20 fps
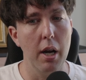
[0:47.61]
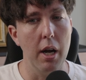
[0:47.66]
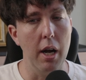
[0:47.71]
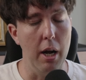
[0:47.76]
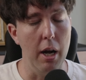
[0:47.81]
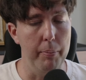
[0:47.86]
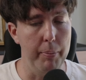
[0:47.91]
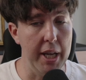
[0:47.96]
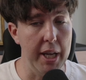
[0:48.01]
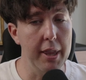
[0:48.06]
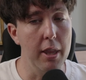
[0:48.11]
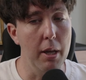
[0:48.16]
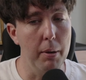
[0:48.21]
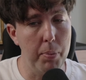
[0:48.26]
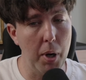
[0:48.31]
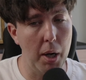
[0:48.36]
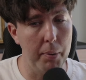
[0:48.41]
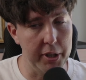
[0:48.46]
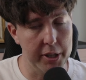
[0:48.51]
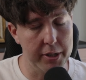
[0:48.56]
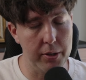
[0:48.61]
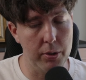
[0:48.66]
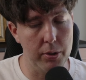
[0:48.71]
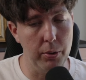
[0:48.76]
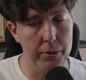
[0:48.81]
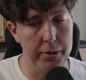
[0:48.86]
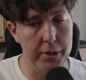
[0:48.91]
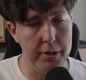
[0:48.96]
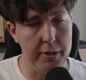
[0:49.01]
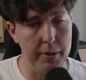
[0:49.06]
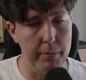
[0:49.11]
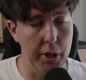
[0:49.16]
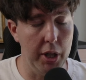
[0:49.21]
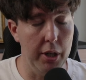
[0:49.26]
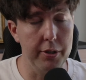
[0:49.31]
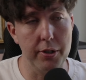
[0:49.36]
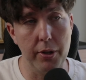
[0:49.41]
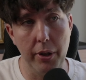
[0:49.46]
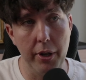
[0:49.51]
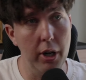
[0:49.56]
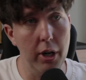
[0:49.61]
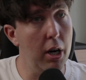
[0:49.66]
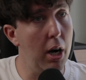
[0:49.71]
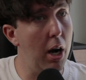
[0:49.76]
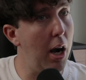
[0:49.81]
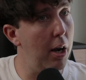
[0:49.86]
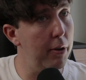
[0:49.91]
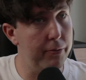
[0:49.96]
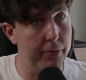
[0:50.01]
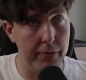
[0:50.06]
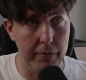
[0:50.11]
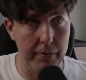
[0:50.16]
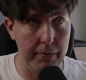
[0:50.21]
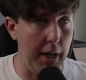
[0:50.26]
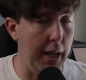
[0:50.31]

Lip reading: in the public school system here. So they're off.